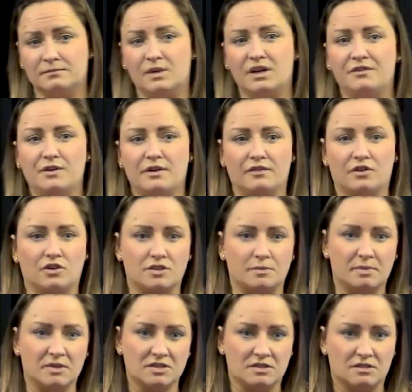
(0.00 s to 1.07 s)
Well, if you haven't got a
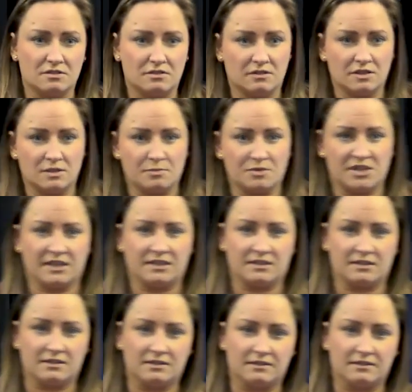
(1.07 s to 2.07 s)
deposit, there's nothing to protect.